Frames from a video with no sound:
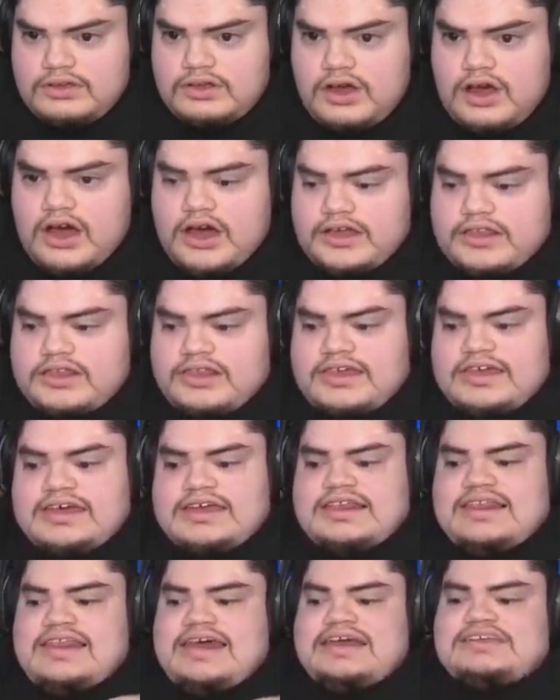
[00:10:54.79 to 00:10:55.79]
Utley,
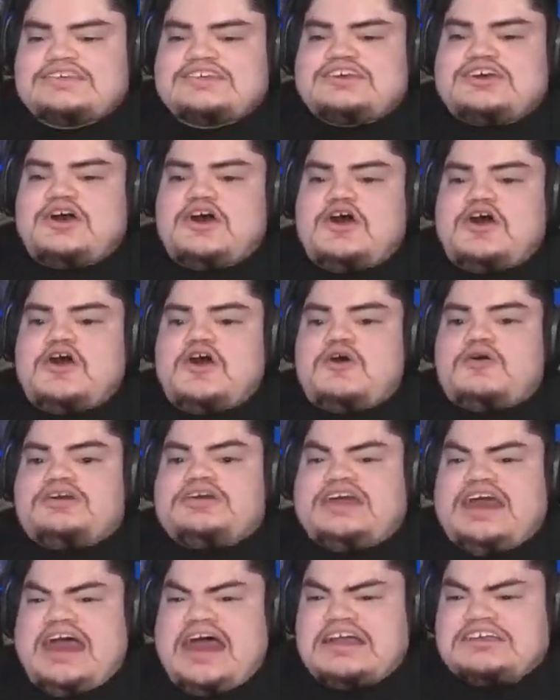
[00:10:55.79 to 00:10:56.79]
let's go.
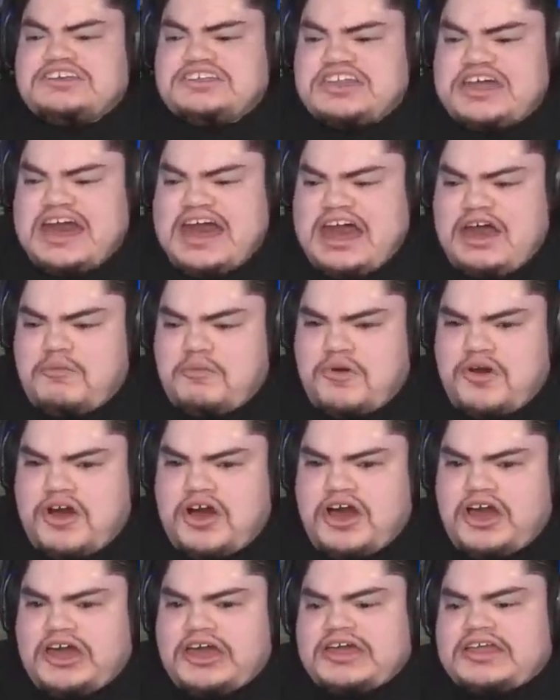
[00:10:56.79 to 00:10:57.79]
Catch that
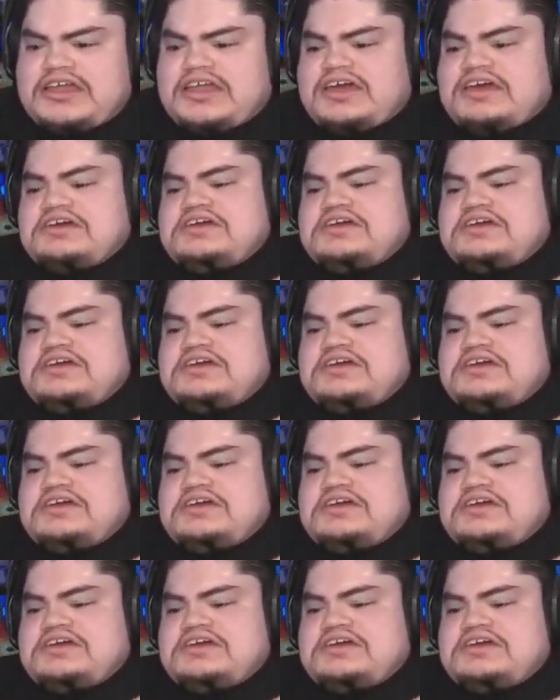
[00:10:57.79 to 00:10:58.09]
one.